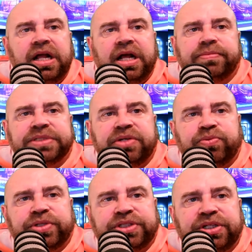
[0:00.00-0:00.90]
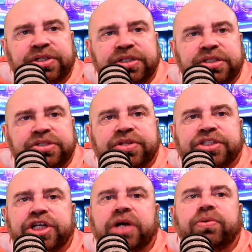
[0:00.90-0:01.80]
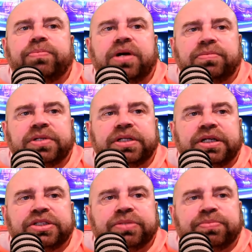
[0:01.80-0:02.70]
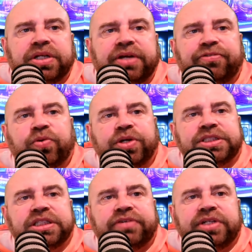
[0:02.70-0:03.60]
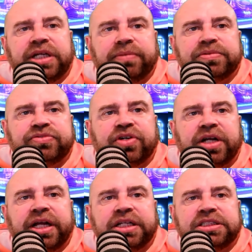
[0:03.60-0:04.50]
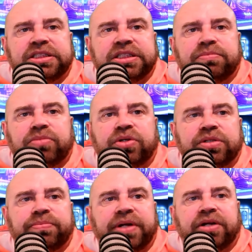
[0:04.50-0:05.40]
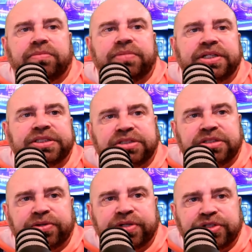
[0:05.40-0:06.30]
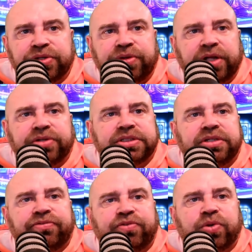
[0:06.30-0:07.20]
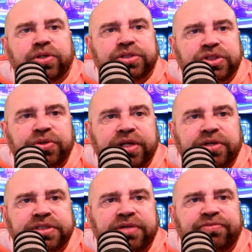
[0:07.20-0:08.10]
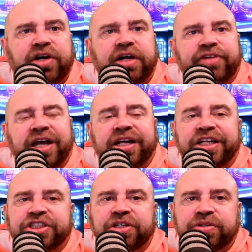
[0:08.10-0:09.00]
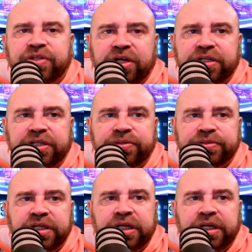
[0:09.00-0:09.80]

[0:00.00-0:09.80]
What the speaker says: Hemsky returned to the Czech Republic to play 47 games for HC Moller Pardubice during the 2004-2005 NHL lockout.